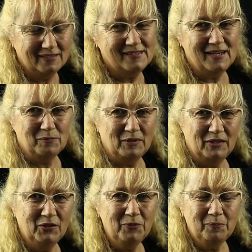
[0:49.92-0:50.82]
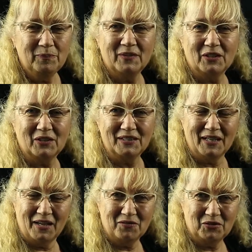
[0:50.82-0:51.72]
down below. You can
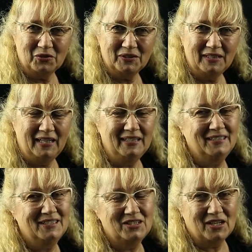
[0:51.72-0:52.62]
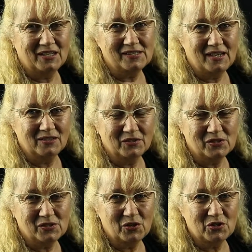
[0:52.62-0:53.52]
have a look there. Check us out on the
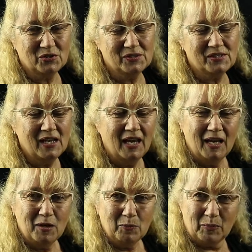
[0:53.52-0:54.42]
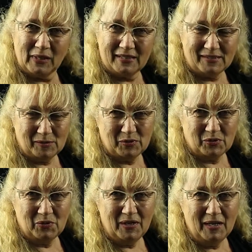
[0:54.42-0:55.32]
socials. Please
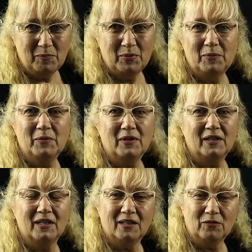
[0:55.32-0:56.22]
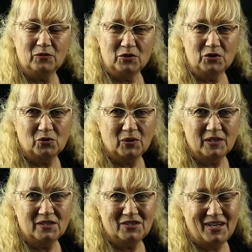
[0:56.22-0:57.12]
subscribe if you enjoy
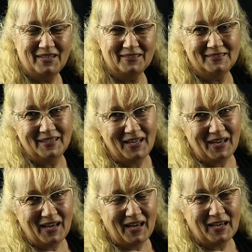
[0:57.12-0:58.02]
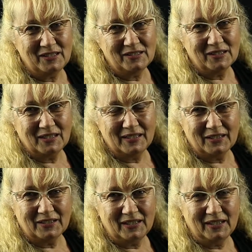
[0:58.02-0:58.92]
this channel and
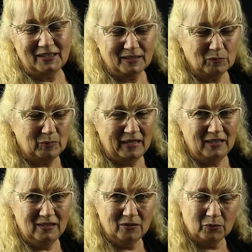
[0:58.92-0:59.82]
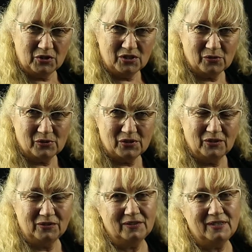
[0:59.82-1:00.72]
click the little bell, which is
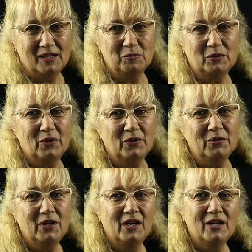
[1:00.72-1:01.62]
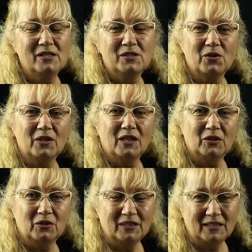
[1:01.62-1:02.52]
also down below, so that
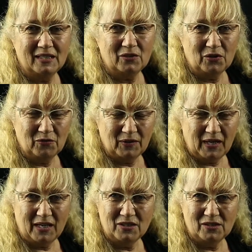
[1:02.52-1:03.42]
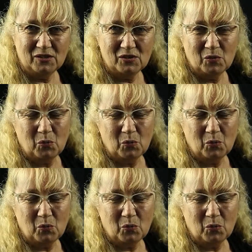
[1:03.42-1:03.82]
you can get notifications